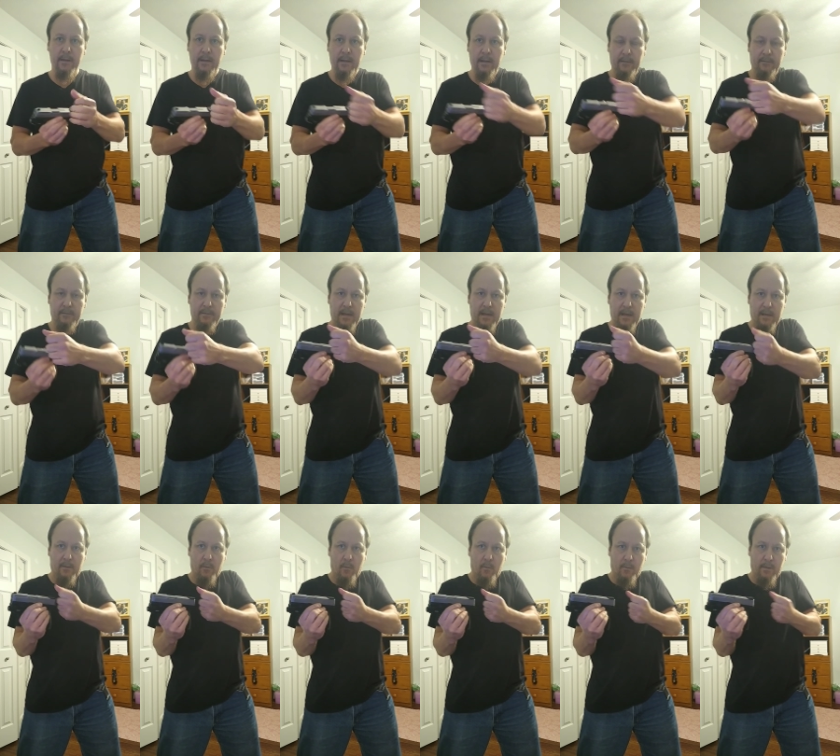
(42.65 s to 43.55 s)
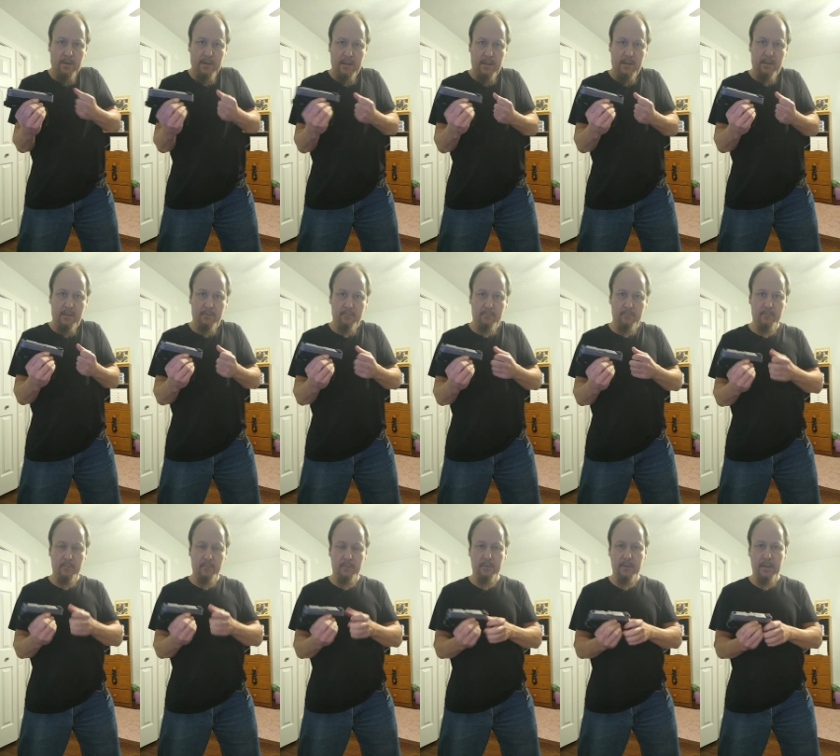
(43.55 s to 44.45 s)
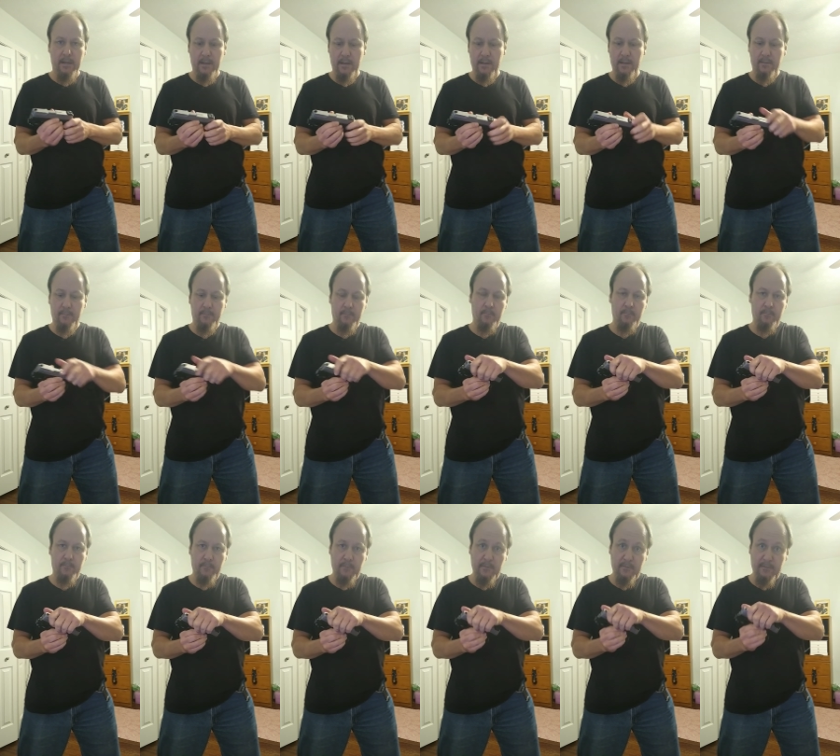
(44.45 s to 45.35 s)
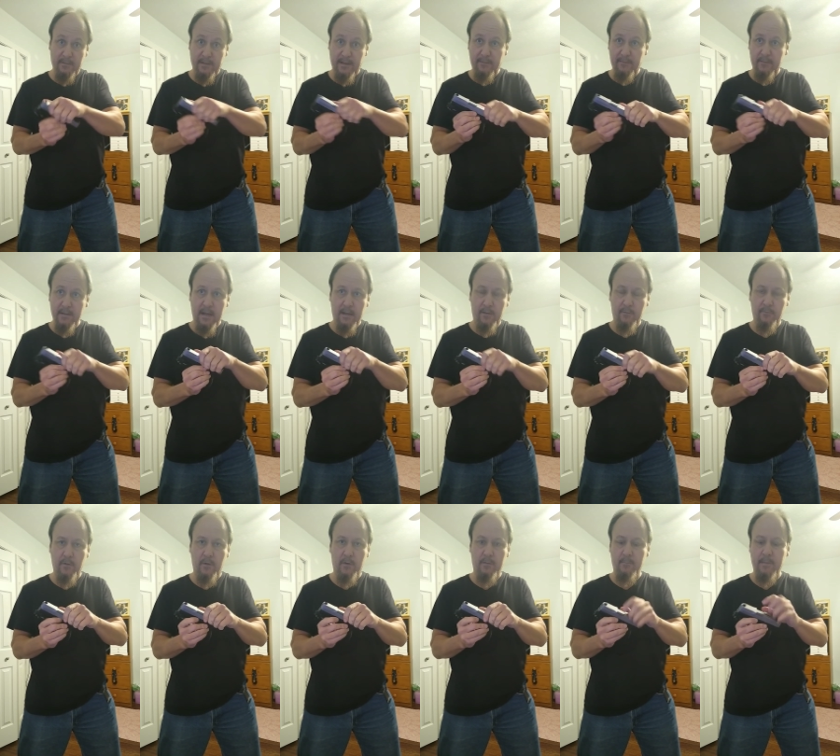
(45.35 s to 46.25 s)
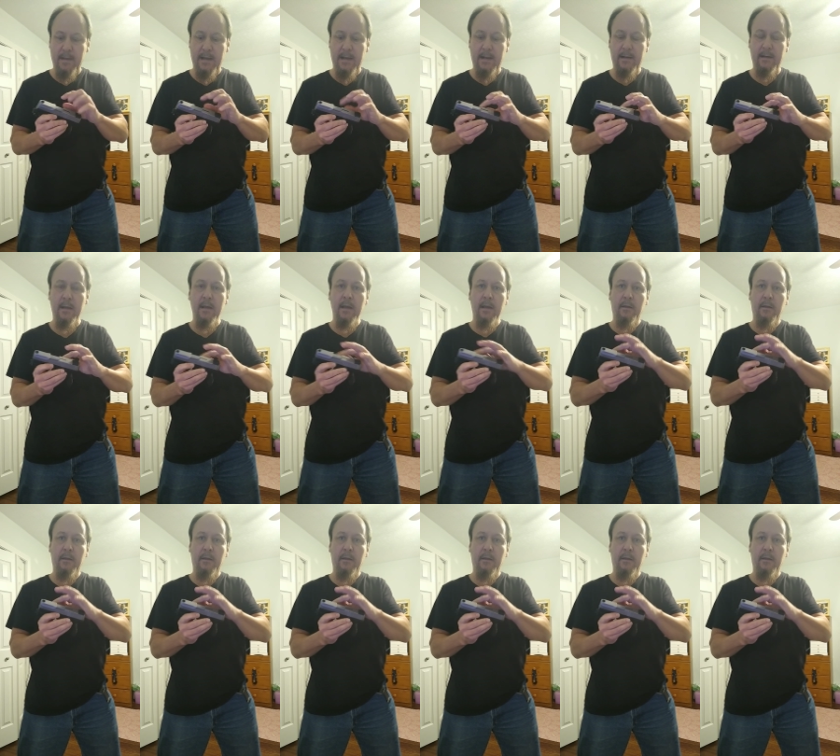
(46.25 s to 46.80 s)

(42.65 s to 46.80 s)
It's not already, the slide's not drawn back.